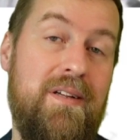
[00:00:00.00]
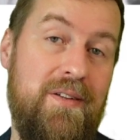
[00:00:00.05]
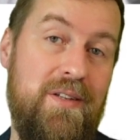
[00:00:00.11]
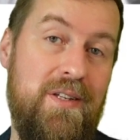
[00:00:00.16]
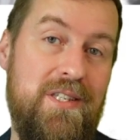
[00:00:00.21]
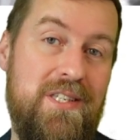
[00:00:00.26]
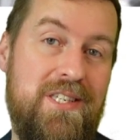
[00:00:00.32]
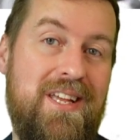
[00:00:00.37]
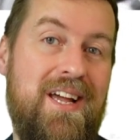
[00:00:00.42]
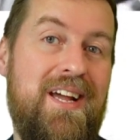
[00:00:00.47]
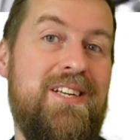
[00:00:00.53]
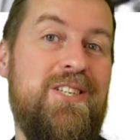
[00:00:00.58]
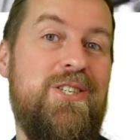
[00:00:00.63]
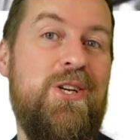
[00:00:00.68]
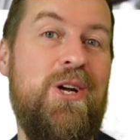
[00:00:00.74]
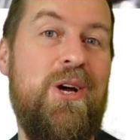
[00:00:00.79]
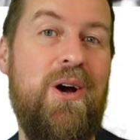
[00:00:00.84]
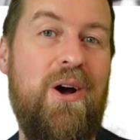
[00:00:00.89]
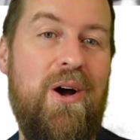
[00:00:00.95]
in this
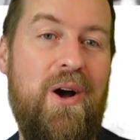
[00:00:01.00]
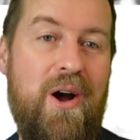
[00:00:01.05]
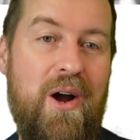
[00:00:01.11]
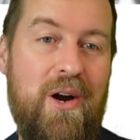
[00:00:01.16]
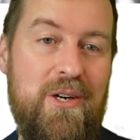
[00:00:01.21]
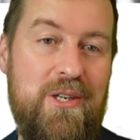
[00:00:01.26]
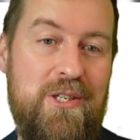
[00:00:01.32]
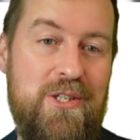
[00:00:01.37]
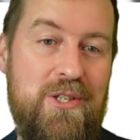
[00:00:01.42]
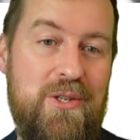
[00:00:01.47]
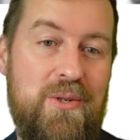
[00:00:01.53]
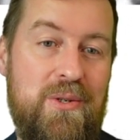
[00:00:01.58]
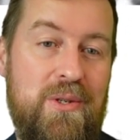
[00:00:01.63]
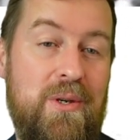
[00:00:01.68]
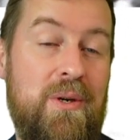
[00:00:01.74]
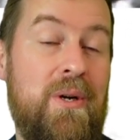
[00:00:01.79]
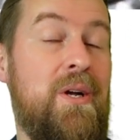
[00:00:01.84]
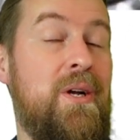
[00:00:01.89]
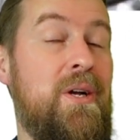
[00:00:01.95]
case
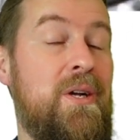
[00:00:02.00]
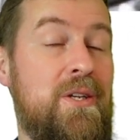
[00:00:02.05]
RStudio.